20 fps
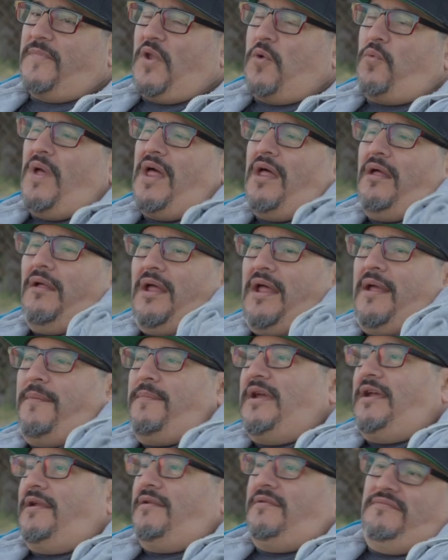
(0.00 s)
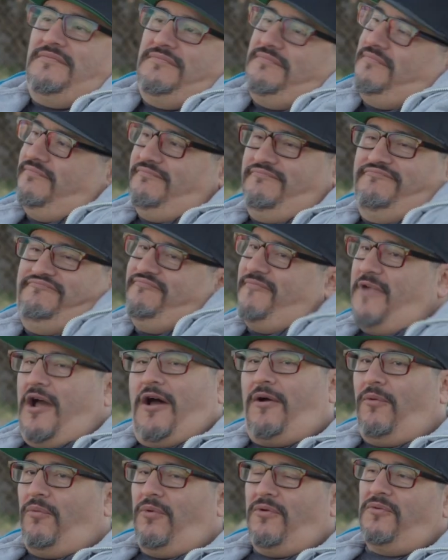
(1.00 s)
Well, I mean,
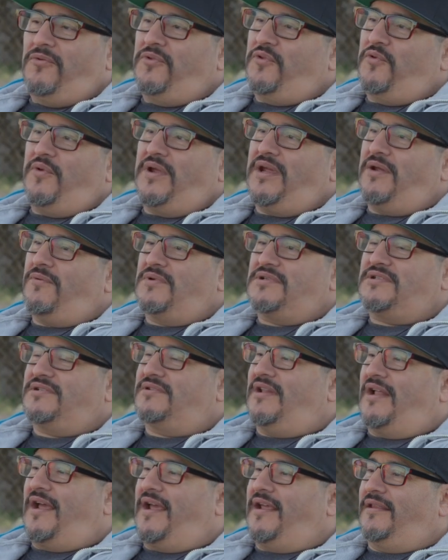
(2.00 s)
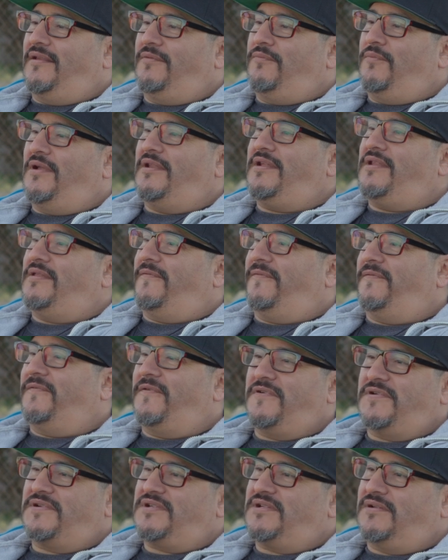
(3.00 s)
Hot 103 was like really the
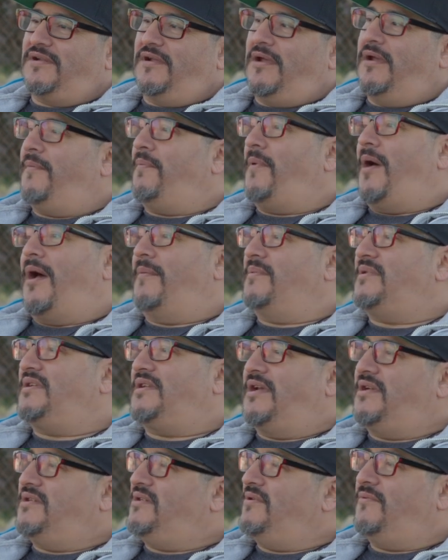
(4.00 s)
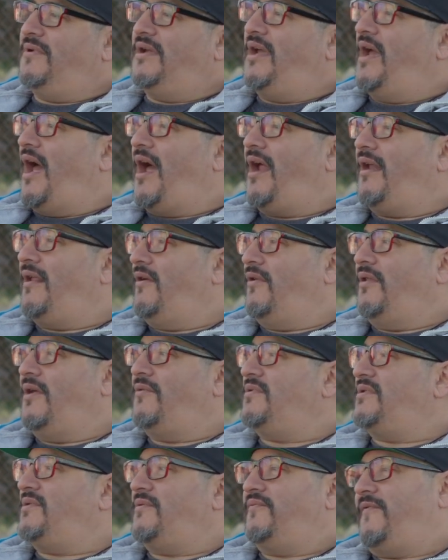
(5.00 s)
first hip hop station we had here. There
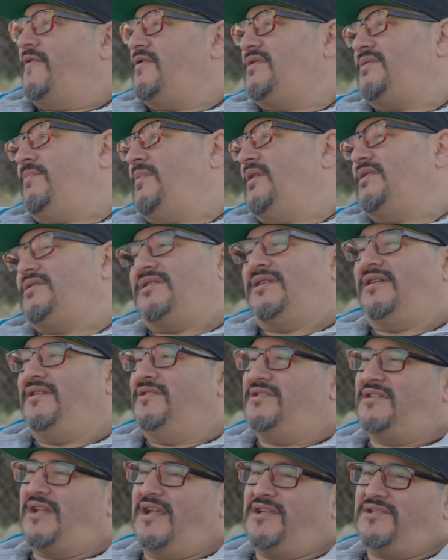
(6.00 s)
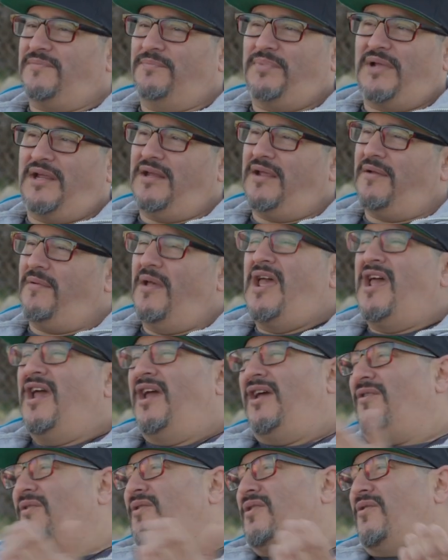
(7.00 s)
was the first station playing hip.
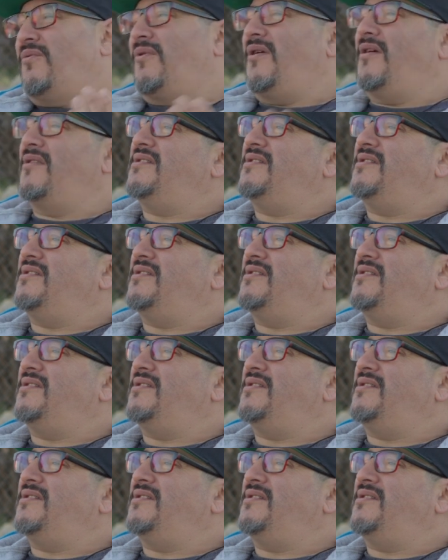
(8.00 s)
You know, there were other